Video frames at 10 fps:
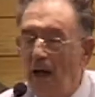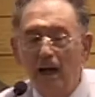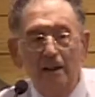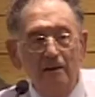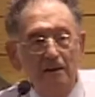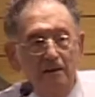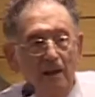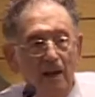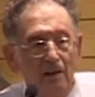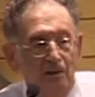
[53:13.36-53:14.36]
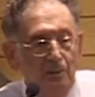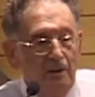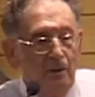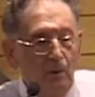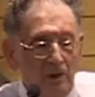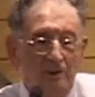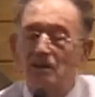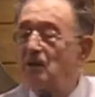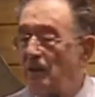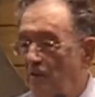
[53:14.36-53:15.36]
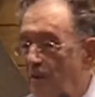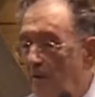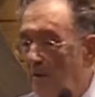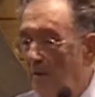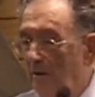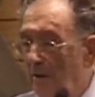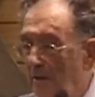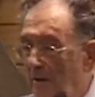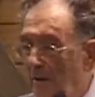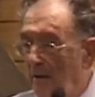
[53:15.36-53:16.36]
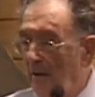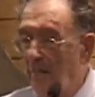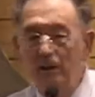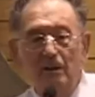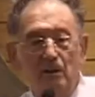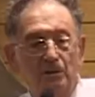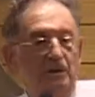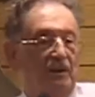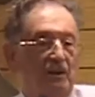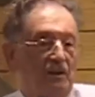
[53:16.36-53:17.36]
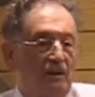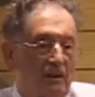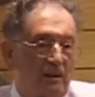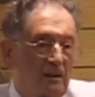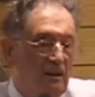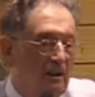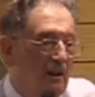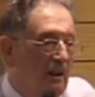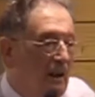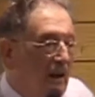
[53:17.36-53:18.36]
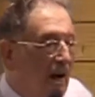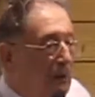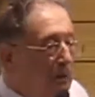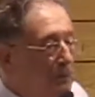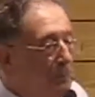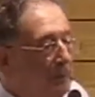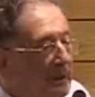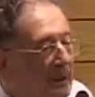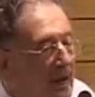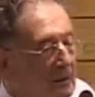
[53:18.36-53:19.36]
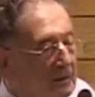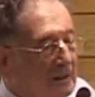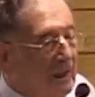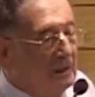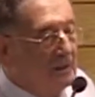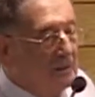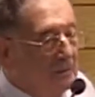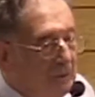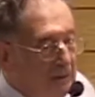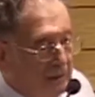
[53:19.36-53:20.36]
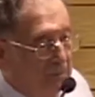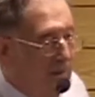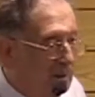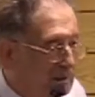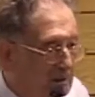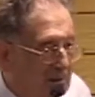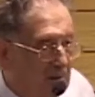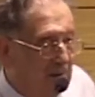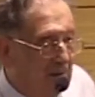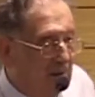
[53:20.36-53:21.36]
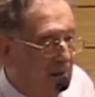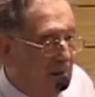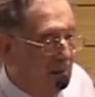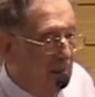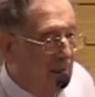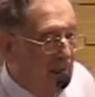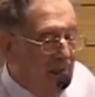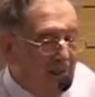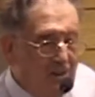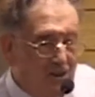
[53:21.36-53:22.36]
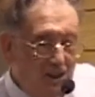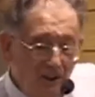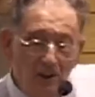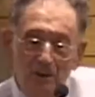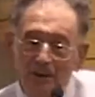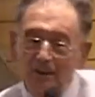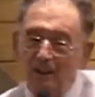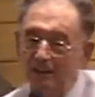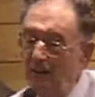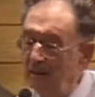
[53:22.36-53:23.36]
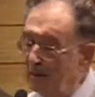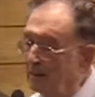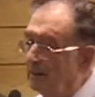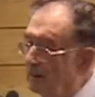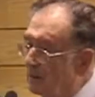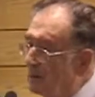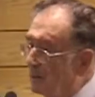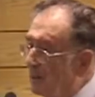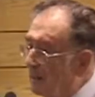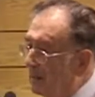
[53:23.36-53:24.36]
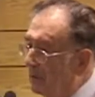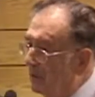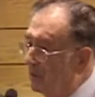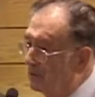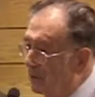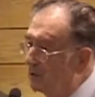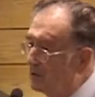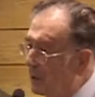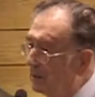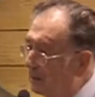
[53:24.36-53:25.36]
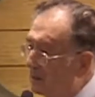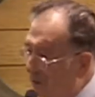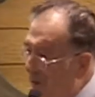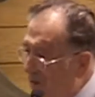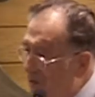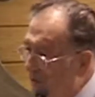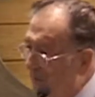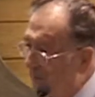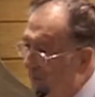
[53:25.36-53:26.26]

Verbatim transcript: and has been quite successful in many of the things he did. I want to pick out the anti Semitic part. It's not only that he threatens Israel with genocidal destruction,